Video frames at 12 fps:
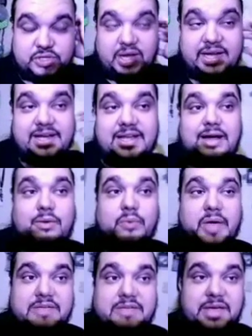So I
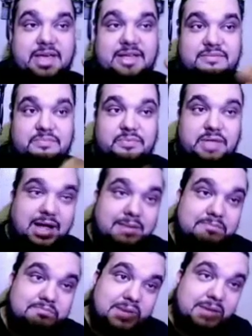cannot wait, man.
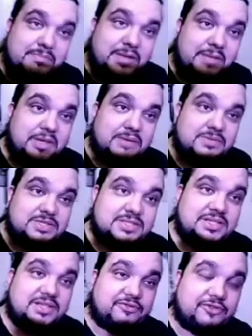I I might be able to
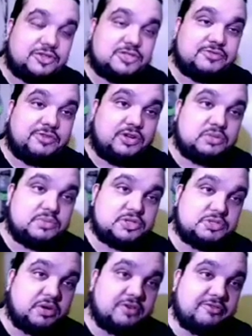see the first
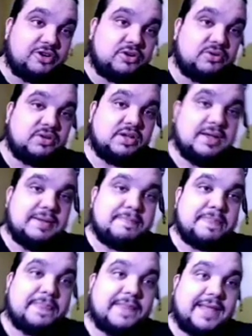foldable smartphone
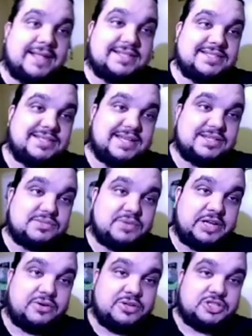at CES
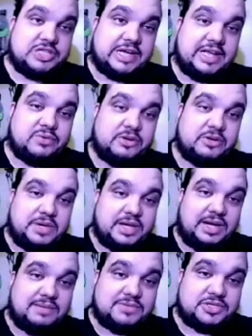when I go in January,
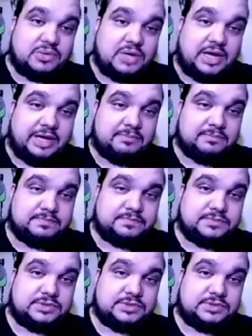man. I'm so hyped.